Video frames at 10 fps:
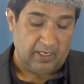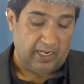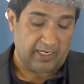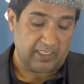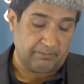
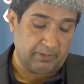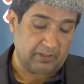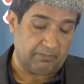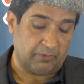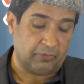and has
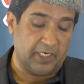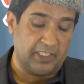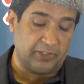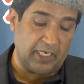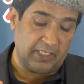become a great
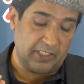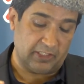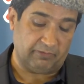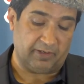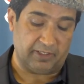challenge
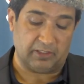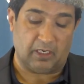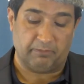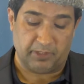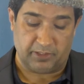for
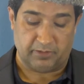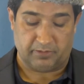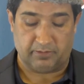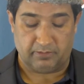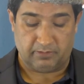Nizam leaders.